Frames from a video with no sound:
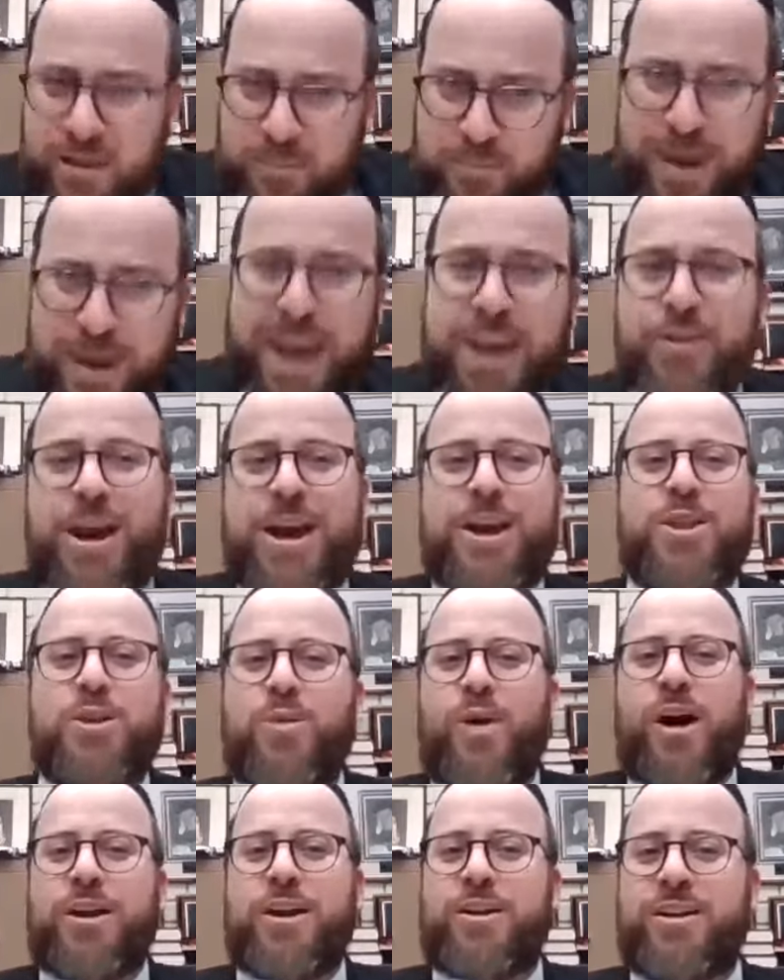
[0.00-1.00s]
Bang your head in the
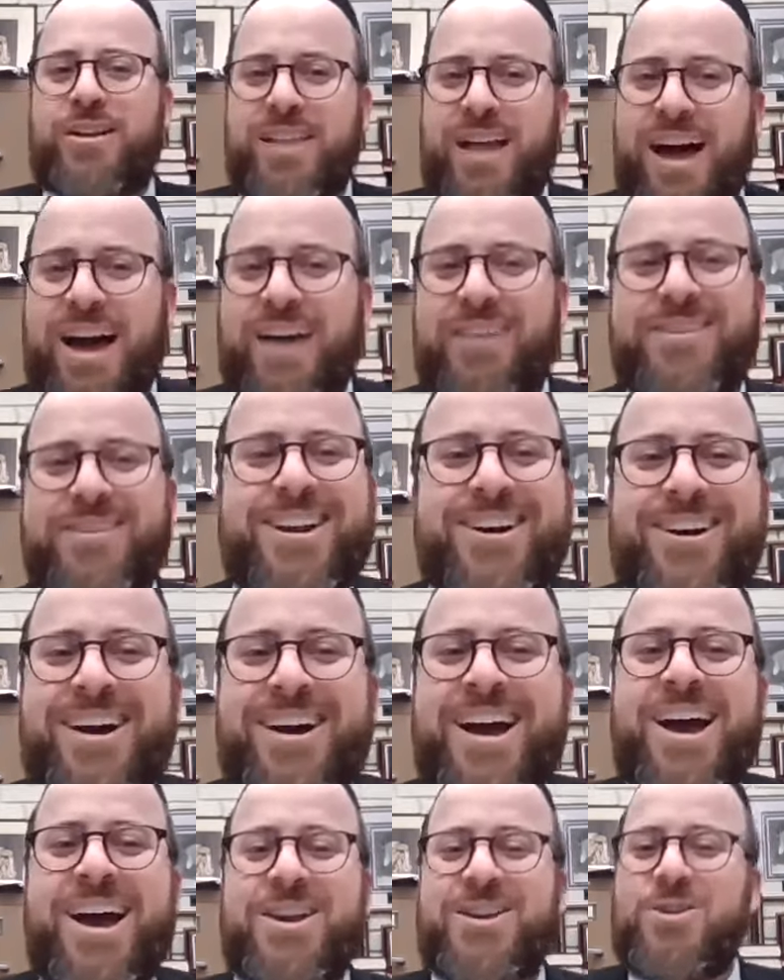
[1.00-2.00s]
wall. You're alive. You know.
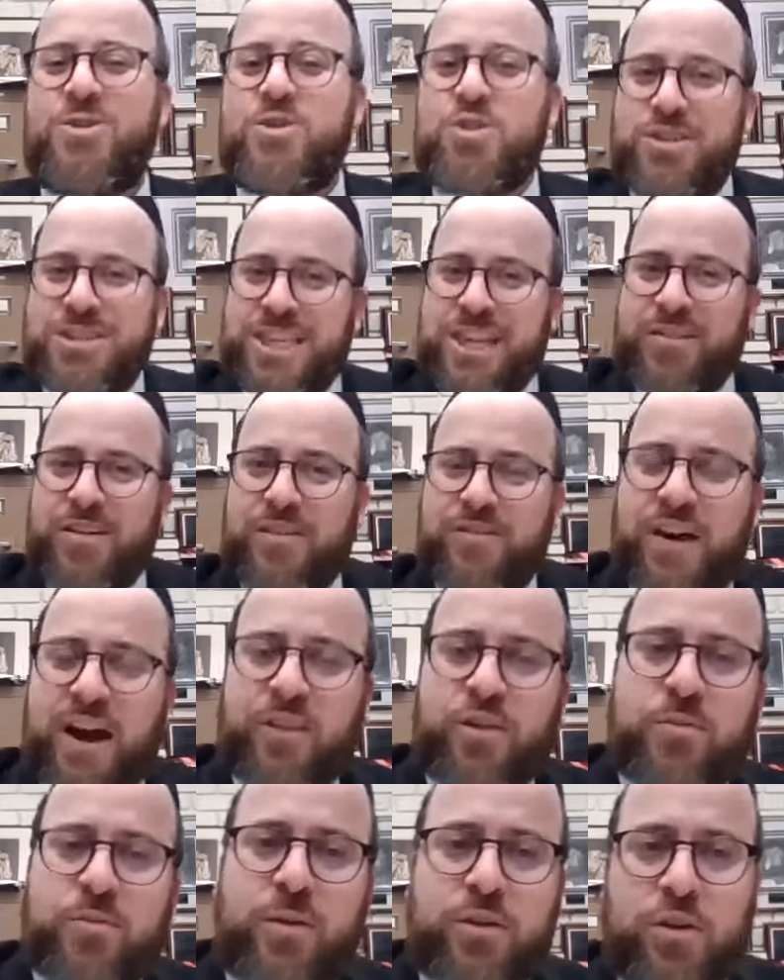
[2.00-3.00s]
You, you see it a
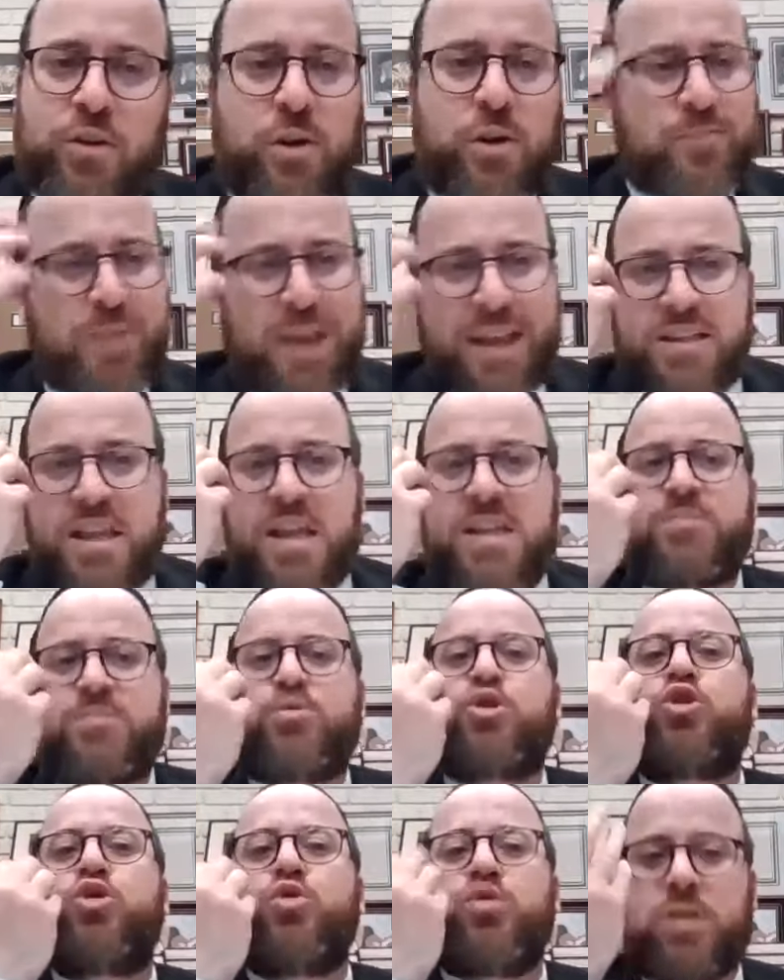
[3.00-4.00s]
father and mother. You know, it, it's
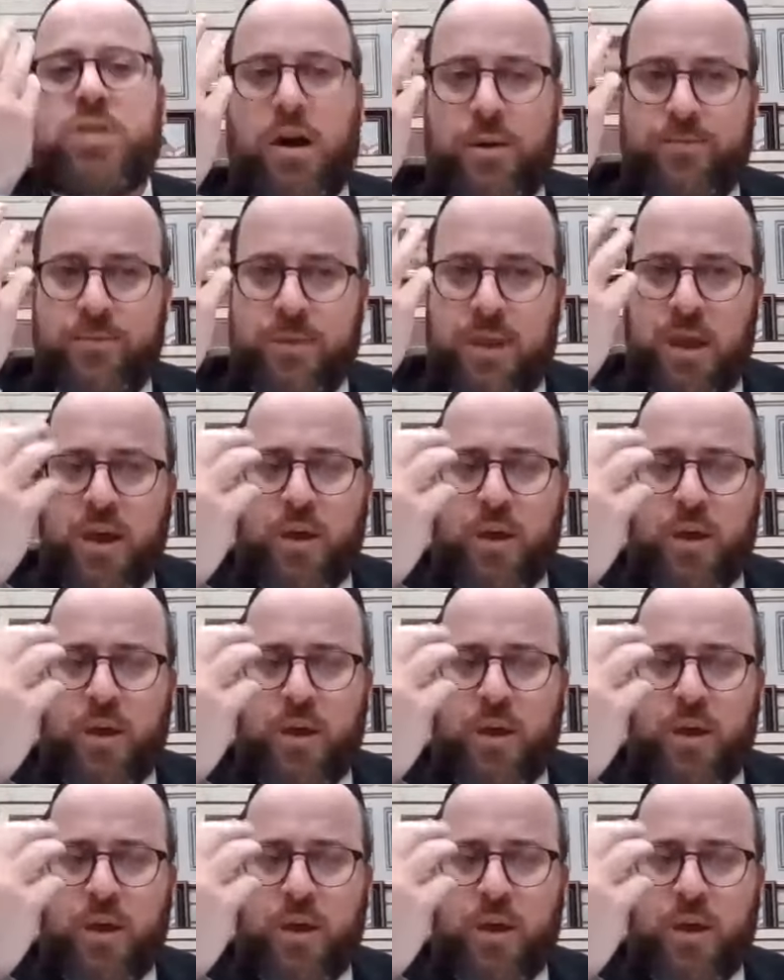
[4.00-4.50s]
pshuta,